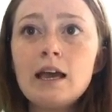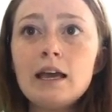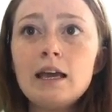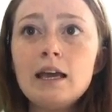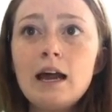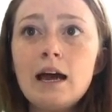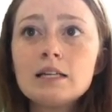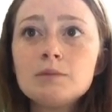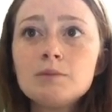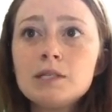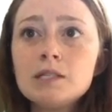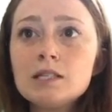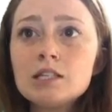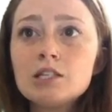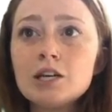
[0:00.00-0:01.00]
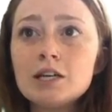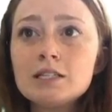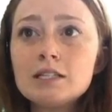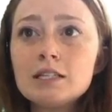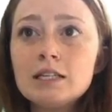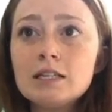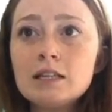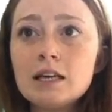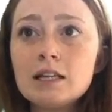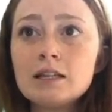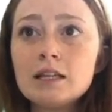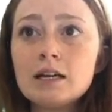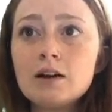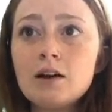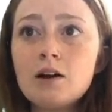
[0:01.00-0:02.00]
It has been suggested that
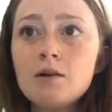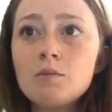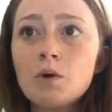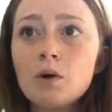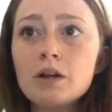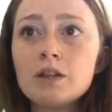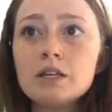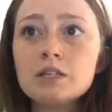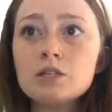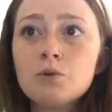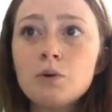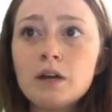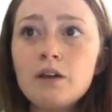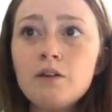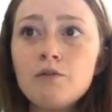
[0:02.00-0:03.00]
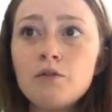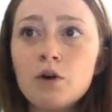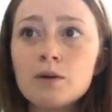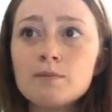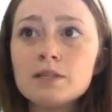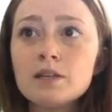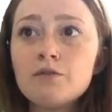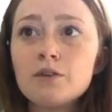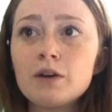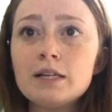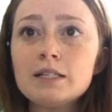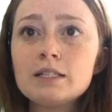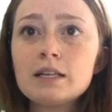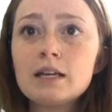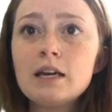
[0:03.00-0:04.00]
there are more than 20 forms of
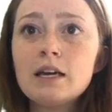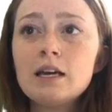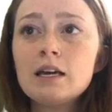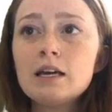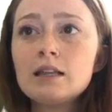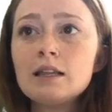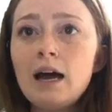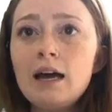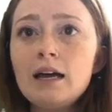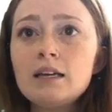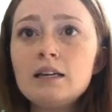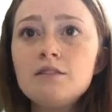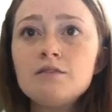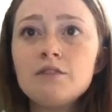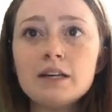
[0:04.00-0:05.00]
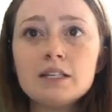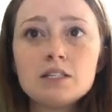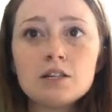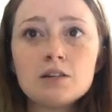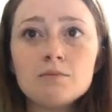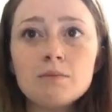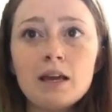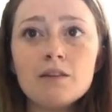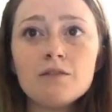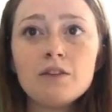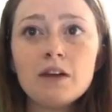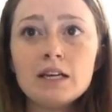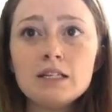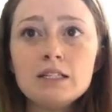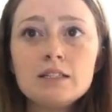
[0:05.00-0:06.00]
risk that an investor may
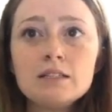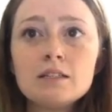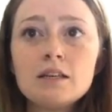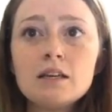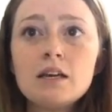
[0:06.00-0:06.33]
face.